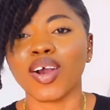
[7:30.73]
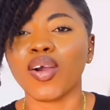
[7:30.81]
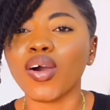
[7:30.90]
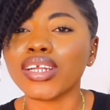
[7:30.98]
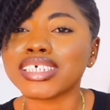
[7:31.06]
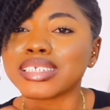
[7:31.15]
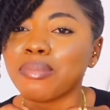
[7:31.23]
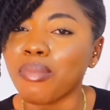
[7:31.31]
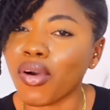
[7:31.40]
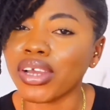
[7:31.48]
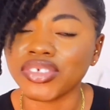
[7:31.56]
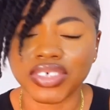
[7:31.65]
God is
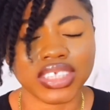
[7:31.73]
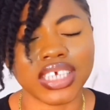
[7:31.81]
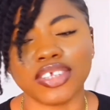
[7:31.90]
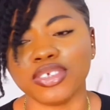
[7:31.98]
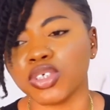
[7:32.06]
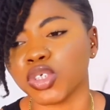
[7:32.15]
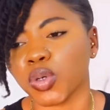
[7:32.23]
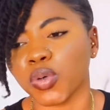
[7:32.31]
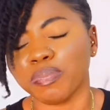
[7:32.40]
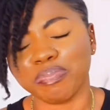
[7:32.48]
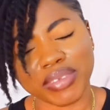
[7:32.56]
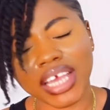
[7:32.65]
more interested in you.
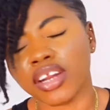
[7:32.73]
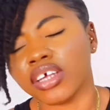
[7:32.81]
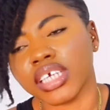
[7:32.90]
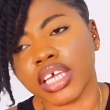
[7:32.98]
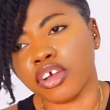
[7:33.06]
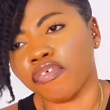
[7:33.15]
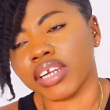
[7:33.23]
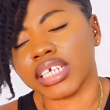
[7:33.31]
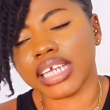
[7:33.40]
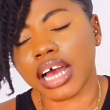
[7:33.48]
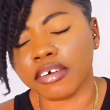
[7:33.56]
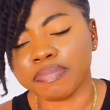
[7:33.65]
So it doesn't keep your
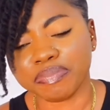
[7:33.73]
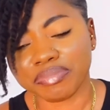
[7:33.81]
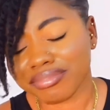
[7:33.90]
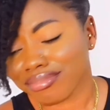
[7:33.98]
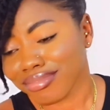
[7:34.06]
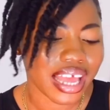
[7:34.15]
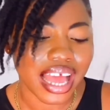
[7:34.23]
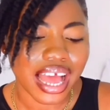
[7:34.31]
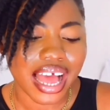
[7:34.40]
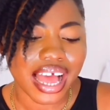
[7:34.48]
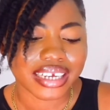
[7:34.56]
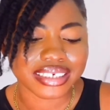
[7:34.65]
feeling down.
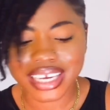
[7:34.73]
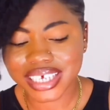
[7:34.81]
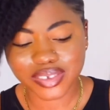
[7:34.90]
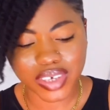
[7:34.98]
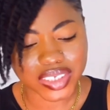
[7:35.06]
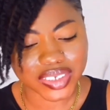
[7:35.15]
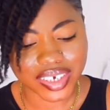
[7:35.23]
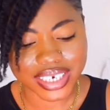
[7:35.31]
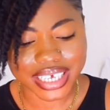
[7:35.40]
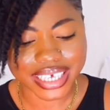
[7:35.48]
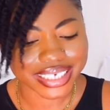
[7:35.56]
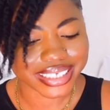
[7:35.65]
Next
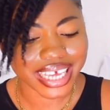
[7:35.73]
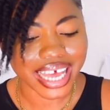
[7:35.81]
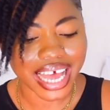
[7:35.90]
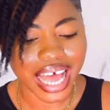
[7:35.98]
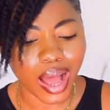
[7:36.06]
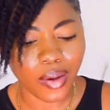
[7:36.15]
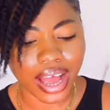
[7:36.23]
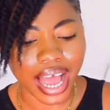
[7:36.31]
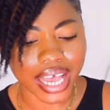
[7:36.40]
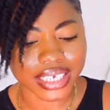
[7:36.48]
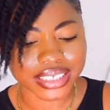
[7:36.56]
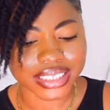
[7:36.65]
question is, how
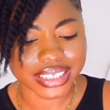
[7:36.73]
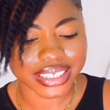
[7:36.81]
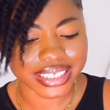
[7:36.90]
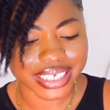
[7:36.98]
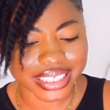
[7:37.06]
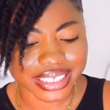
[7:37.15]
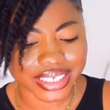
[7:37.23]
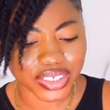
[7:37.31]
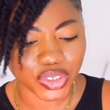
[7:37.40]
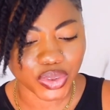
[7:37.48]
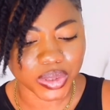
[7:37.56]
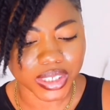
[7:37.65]
has the
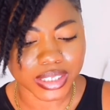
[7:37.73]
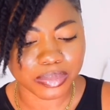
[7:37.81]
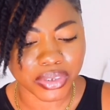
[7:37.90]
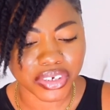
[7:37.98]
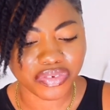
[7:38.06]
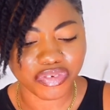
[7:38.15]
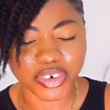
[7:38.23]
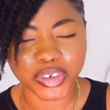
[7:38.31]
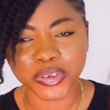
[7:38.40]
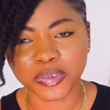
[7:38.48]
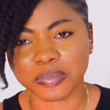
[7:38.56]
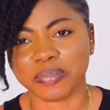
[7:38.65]
dating street been for
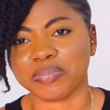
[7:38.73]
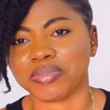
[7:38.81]
you?